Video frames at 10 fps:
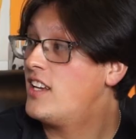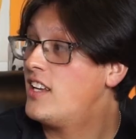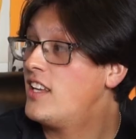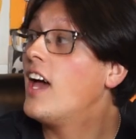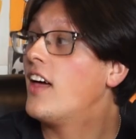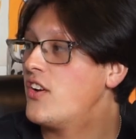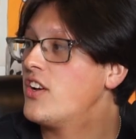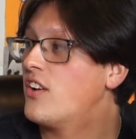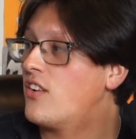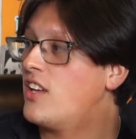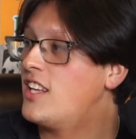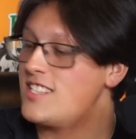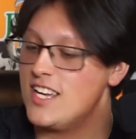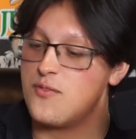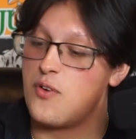Yeah, there you go. It's
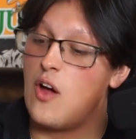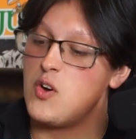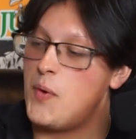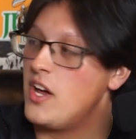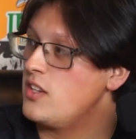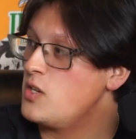like frowned upon a little